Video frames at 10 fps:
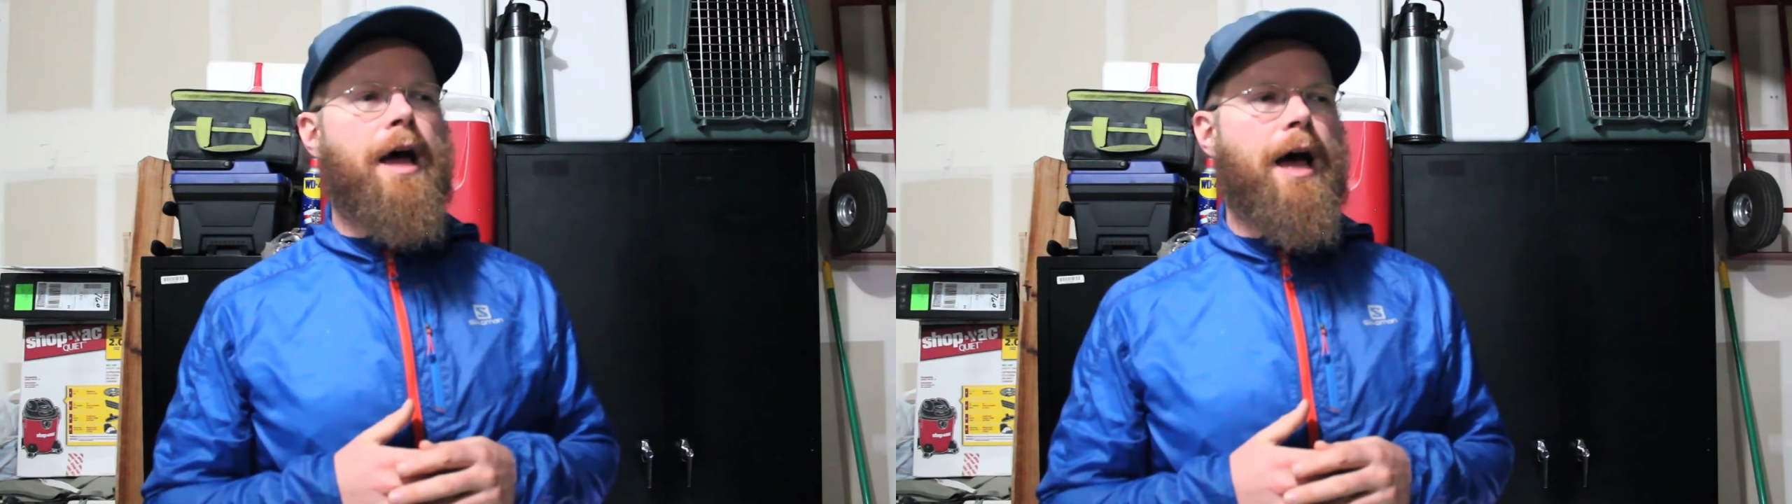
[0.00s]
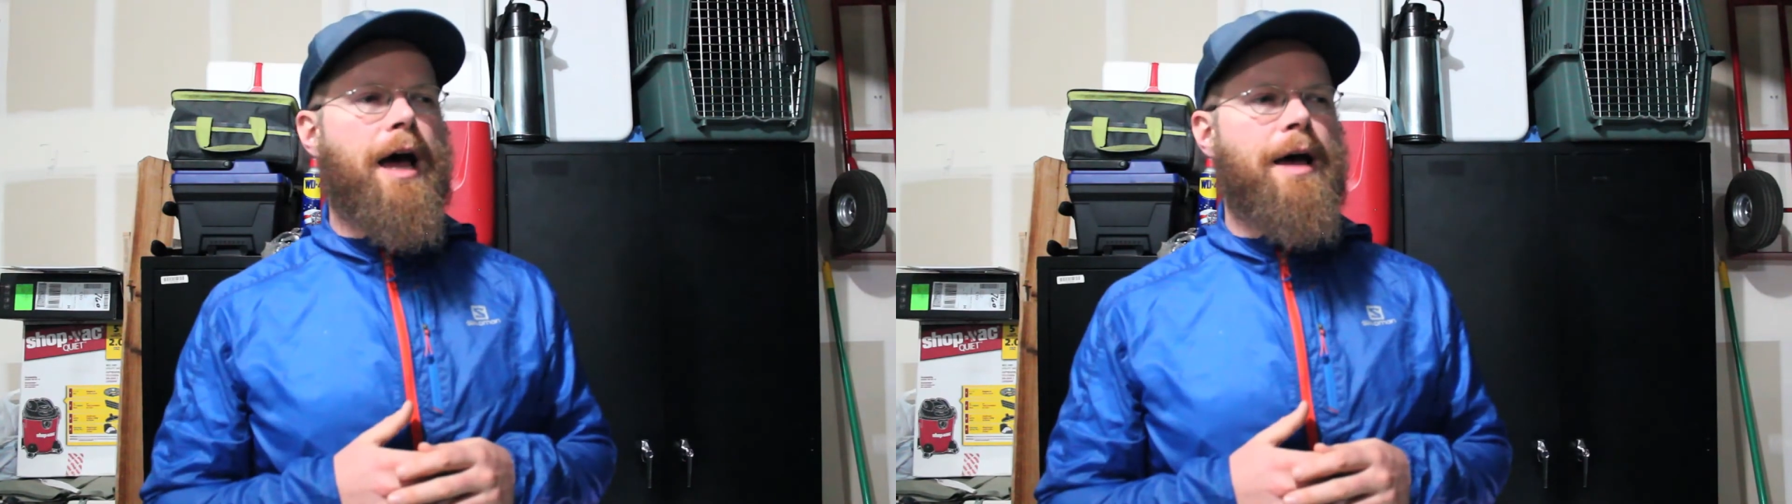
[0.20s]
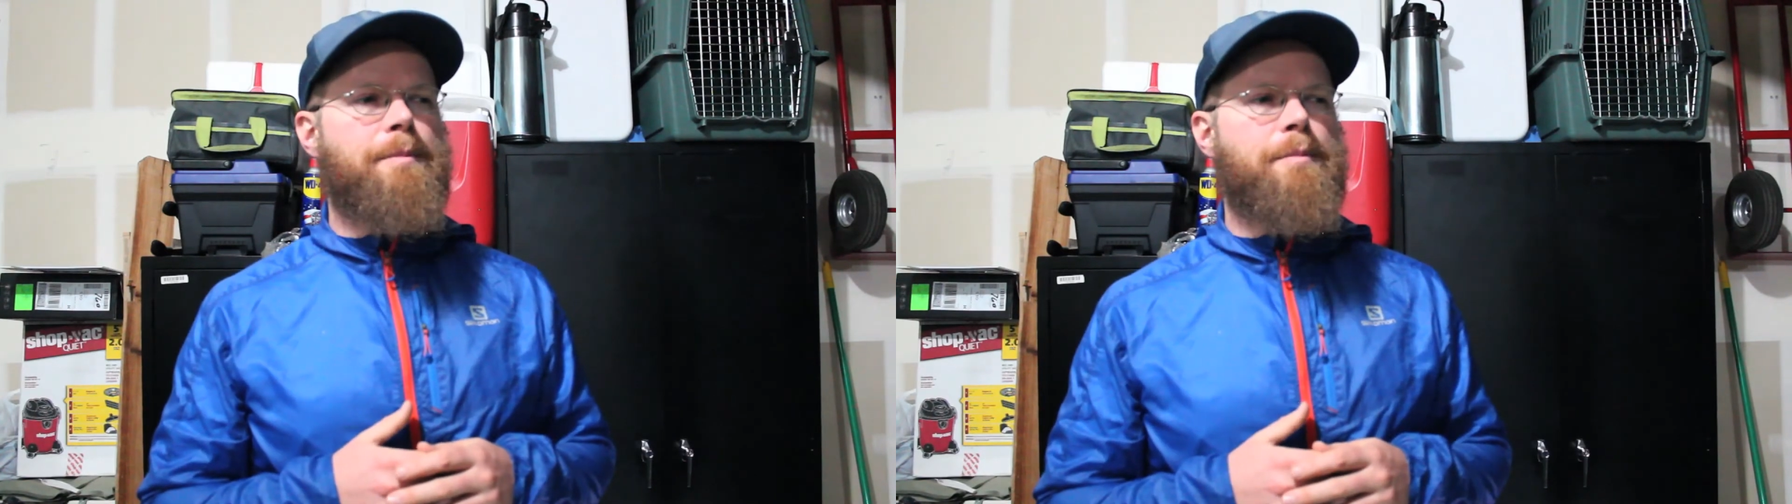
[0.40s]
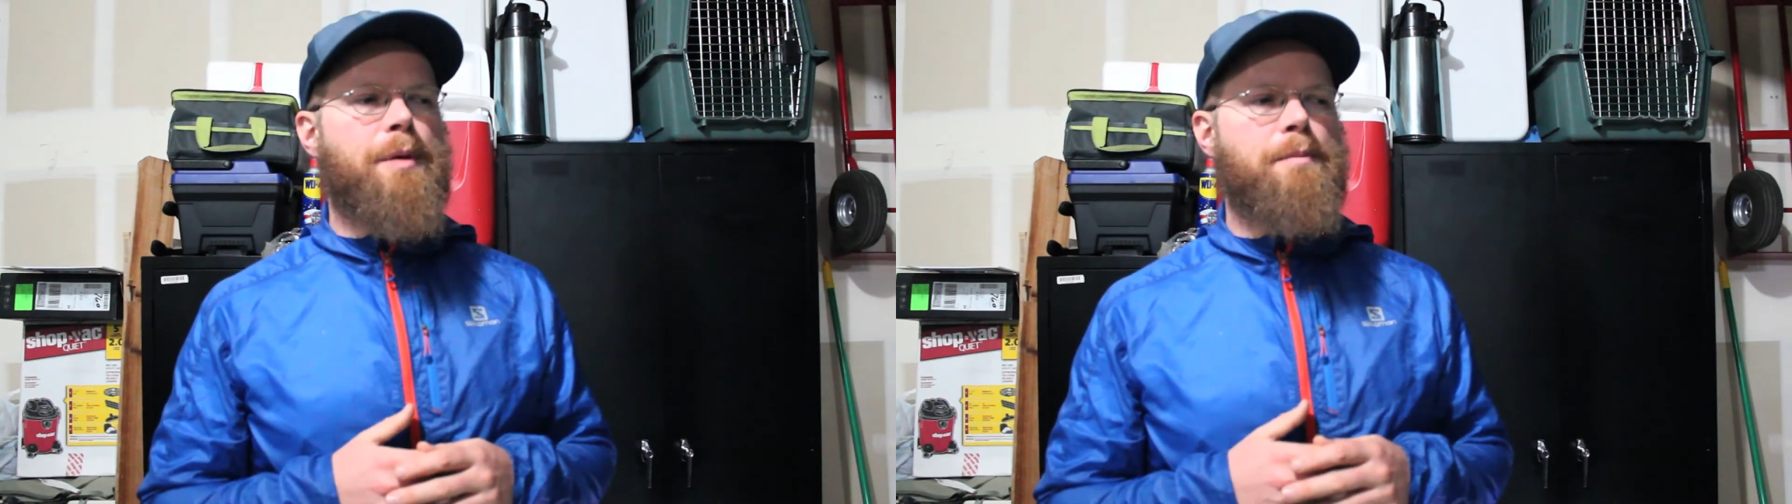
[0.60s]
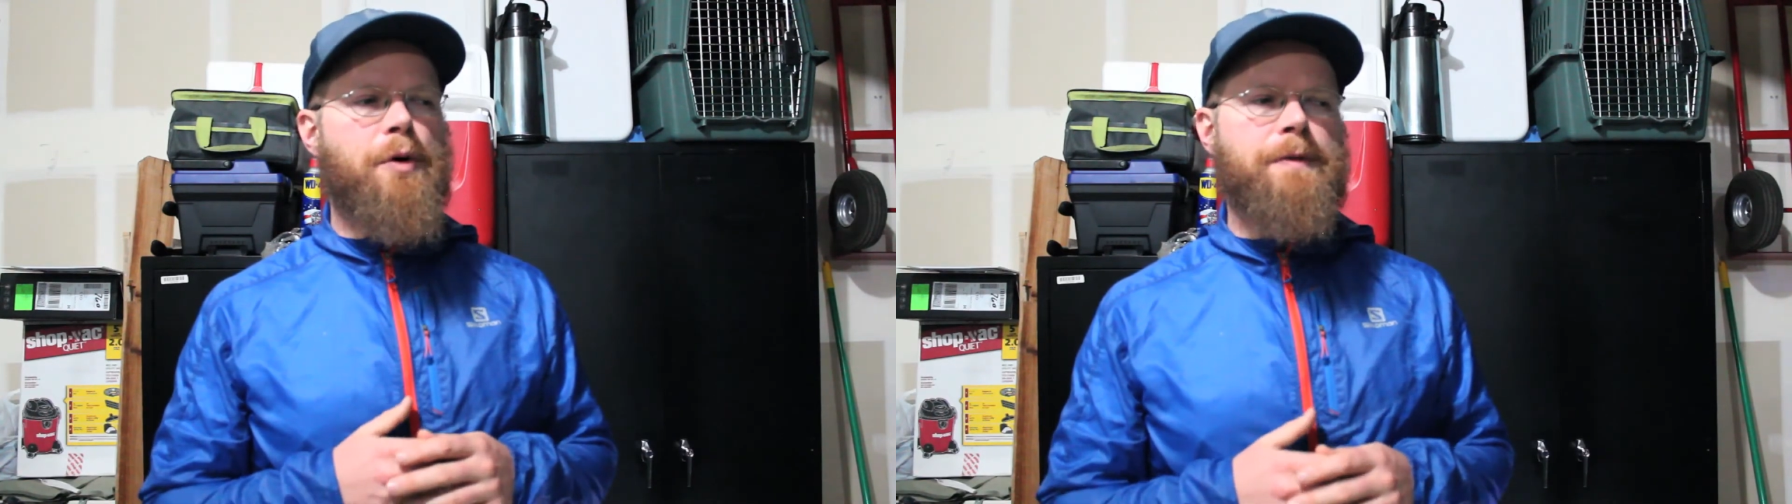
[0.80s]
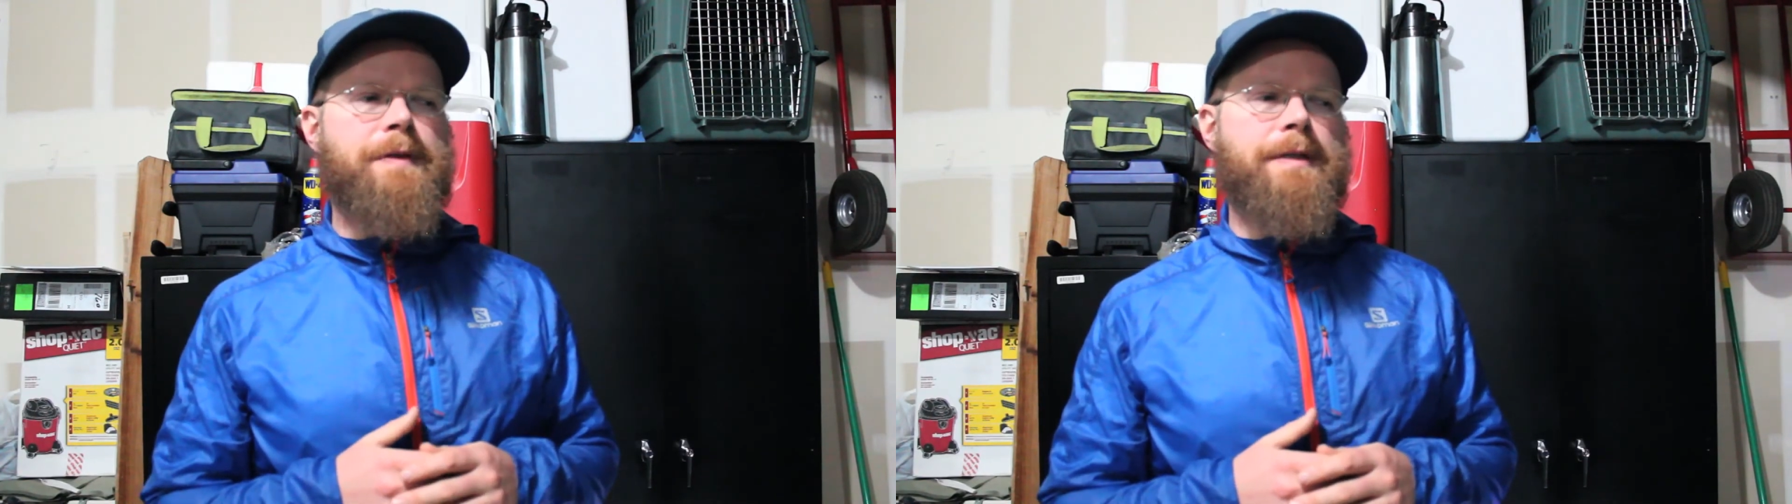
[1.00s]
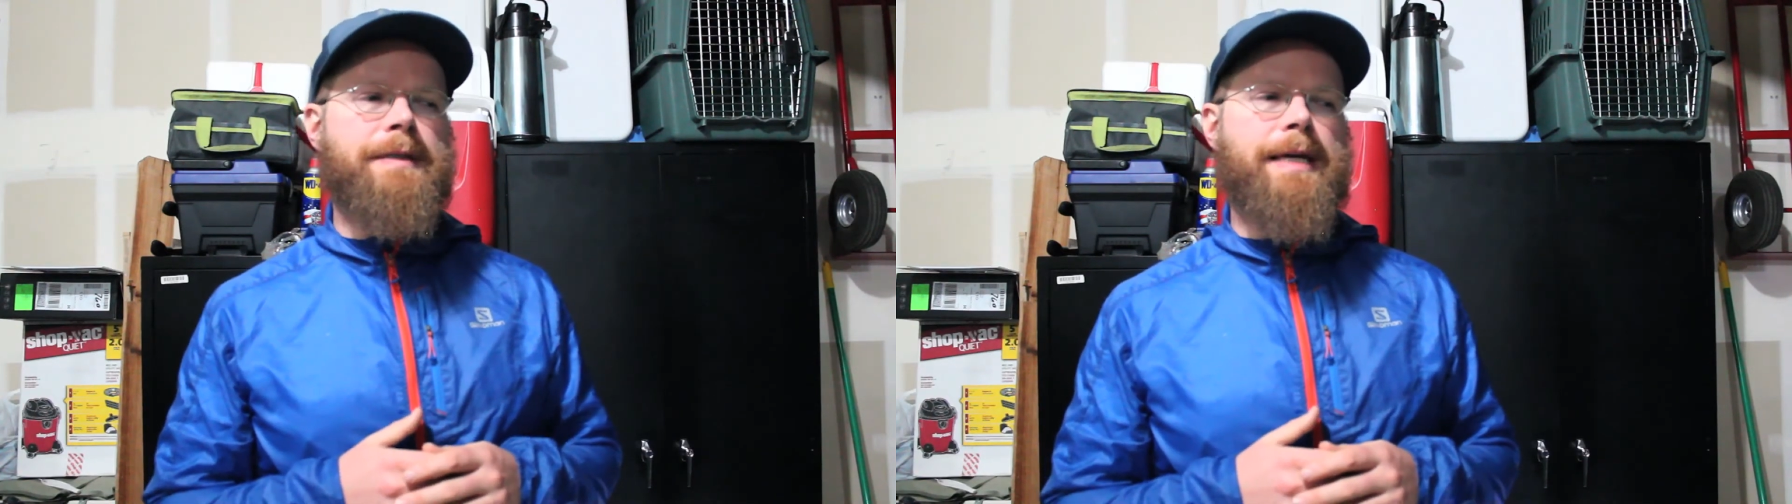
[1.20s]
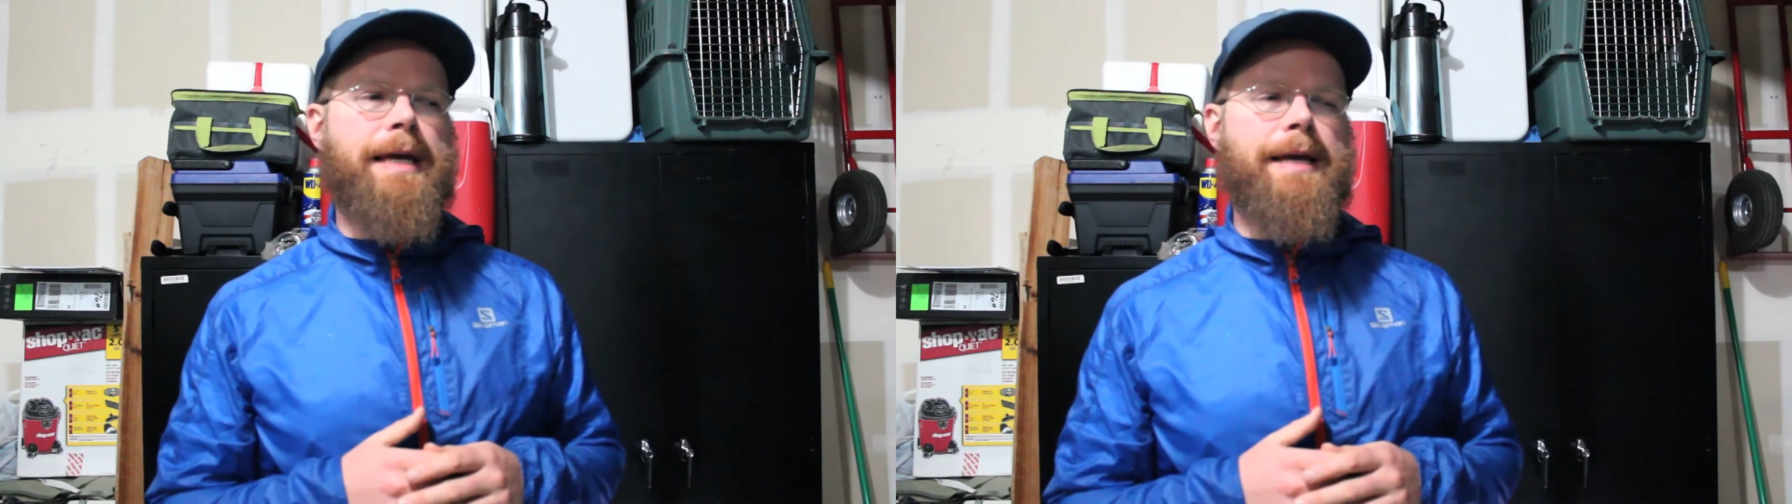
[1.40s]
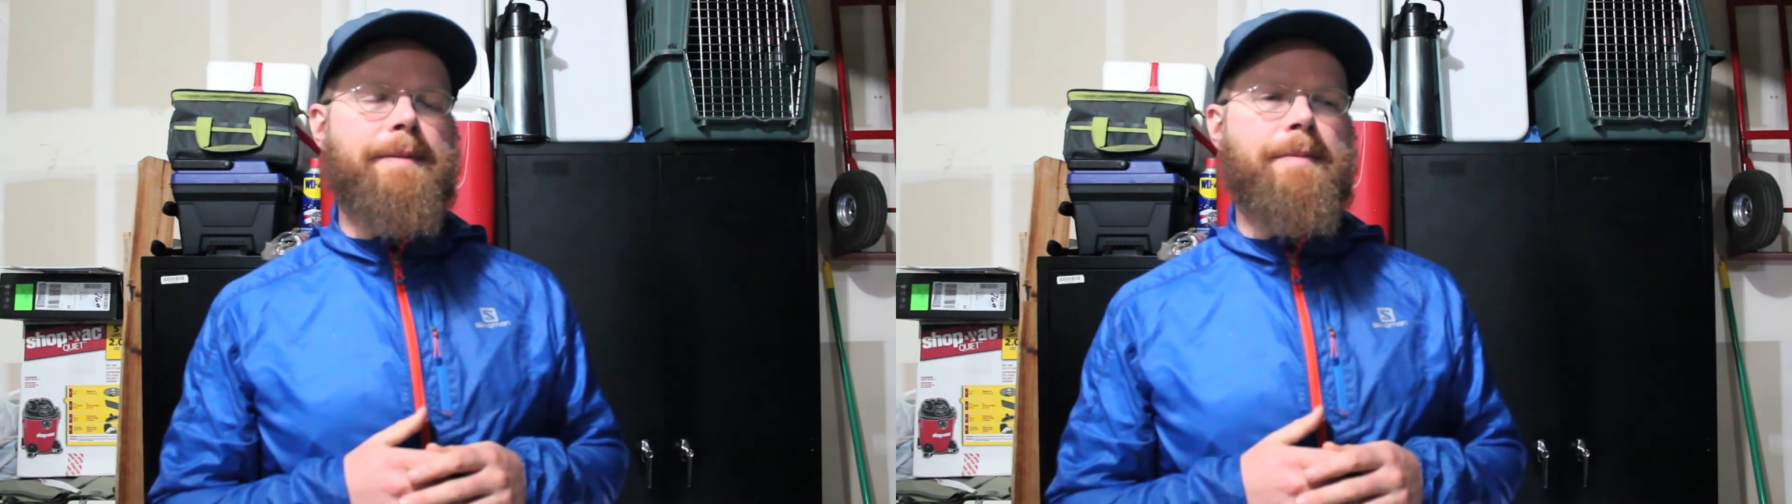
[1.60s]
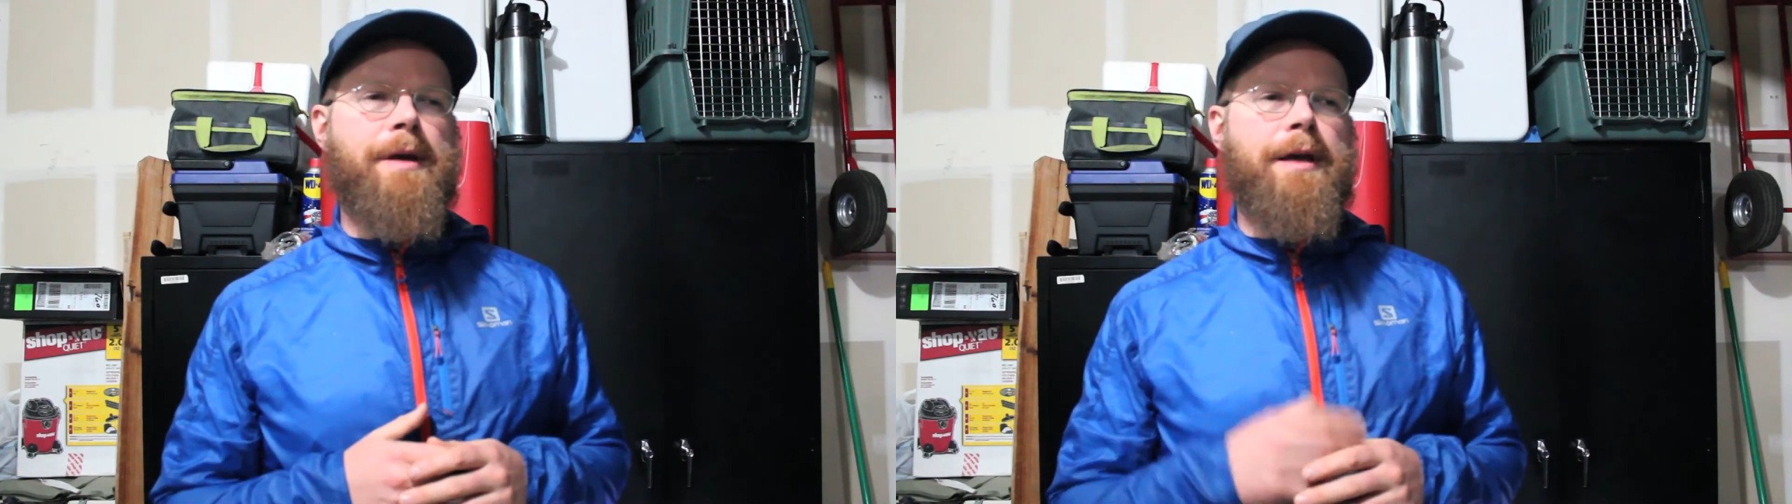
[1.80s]
but most of the
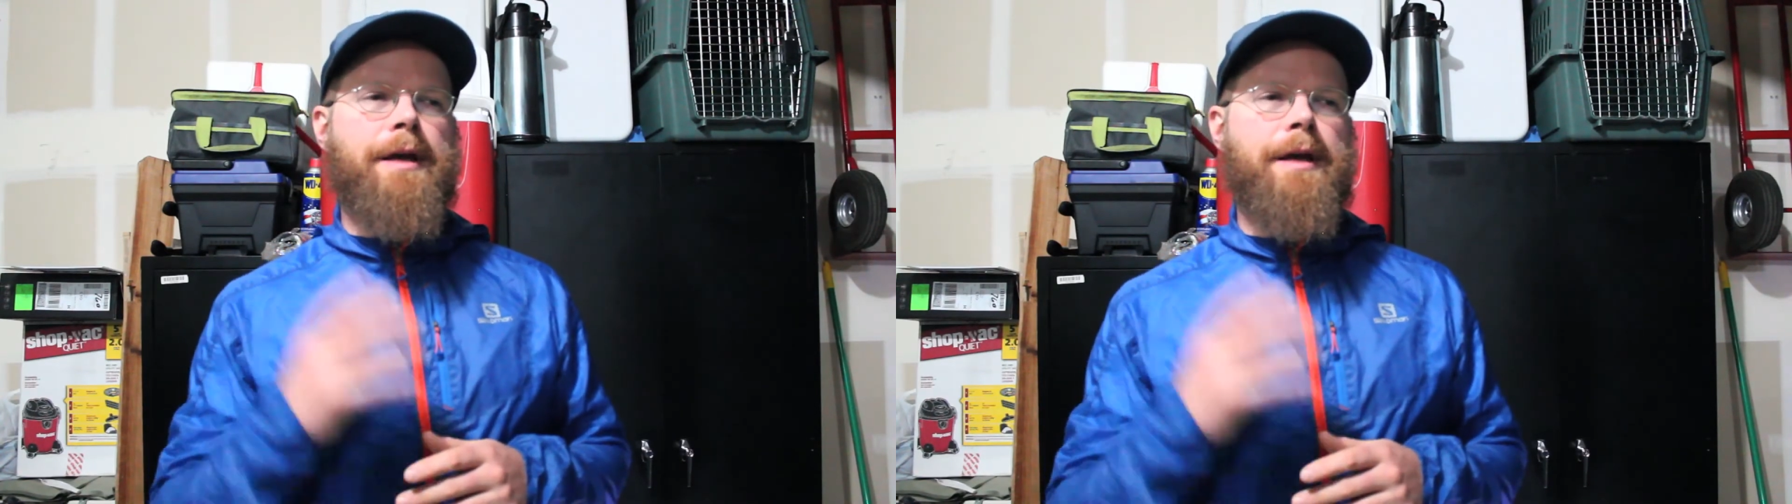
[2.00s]
time